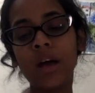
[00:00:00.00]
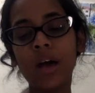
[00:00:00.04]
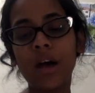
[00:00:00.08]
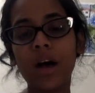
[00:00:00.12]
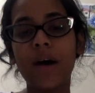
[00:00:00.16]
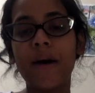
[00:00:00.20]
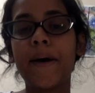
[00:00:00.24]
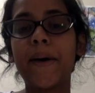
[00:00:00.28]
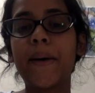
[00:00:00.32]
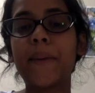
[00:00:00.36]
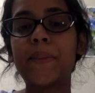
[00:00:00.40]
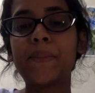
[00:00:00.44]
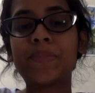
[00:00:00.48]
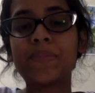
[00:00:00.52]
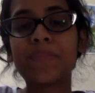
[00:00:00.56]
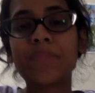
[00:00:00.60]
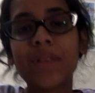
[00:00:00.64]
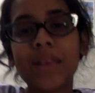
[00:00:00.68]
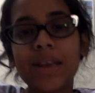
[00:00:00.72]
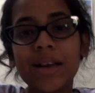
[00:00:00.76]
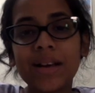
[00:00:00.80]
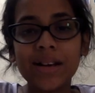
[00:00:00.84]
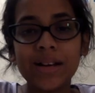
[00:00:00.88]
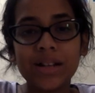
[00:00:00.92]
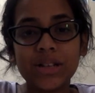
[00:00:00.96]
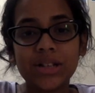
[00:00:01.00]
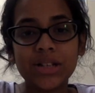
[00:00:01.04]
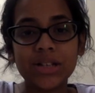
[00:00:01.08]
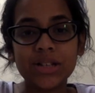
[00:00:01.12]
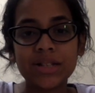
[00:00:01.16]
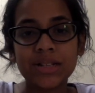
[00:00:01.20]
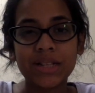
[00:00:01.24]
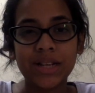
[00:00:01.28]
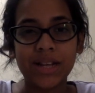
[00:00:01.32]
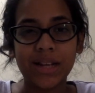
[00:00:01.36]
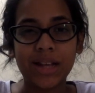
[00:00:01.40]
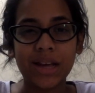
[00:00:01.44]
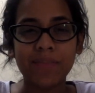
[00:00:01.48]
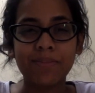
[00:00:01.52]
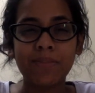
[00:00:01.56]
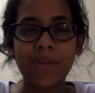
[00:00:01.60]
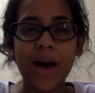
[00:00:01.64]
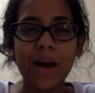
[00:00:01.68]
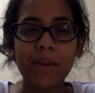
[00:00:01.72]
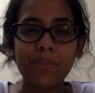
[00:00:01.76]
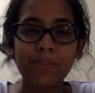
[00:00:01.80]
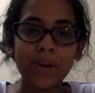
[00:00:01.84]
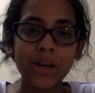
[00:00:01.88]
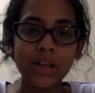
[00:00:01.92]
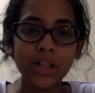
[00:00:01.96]
um, just to
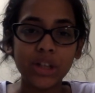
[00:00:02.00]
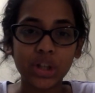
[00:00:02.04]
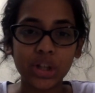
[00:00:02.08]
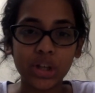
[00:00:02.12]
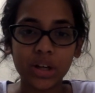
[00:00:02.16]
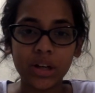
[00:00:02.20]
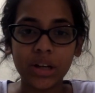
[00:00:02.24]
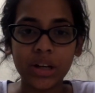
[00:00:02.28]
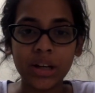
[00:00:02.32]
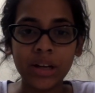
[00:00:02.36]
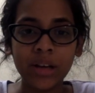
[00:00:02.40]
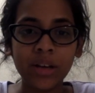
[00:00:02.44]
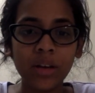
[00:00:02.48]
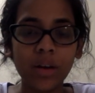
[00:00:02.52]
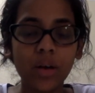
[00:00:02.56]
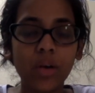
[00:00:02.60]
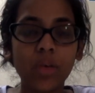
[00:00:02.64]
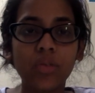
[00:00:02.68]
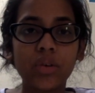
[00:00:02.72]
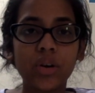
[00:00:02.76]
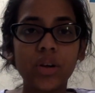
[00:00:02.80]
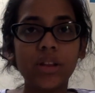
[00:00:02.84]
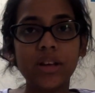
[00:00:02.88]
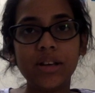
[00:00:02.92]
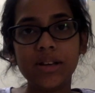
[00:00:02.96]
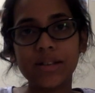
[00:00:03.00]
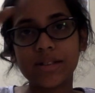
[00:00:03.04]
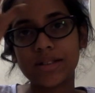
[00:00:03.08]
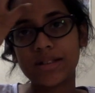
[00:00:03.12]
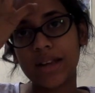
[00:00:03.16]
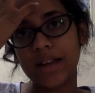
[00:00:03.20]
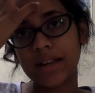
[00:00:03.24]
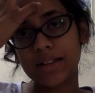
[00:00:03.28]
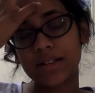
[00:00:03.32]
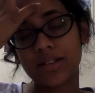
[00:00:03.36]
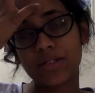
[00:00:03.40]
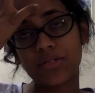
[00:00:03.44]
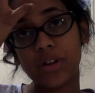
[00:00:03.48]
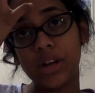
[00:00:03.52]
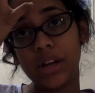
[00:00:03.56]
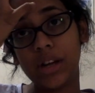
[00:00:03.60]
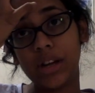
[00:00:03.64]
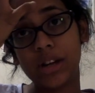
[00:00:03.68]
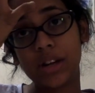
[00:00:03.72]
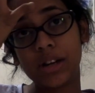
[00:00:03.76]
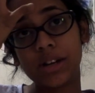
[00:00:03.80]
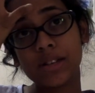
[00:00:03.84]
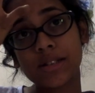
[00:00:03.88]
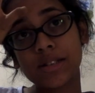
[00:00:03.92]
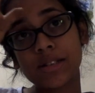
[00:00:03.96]
map my journey over these next 3
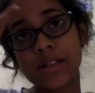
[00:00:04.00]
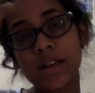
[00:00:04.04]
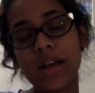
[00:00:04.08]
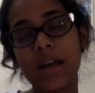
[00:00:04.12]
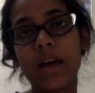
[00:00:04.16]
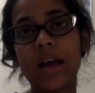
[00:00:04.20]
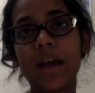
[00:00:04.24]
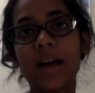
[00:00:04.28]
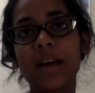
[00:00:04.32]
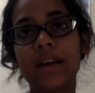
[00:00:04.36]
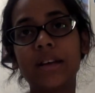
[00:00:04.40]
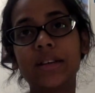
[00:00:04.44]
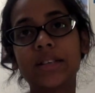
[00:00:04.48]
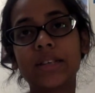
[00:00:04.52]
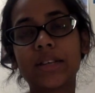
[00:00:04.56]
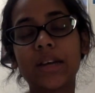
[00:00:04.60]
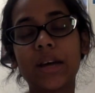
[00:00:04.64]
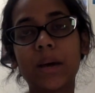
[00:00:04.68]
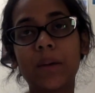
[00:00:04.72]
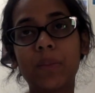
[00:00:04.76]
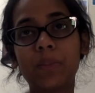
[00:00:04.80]
years and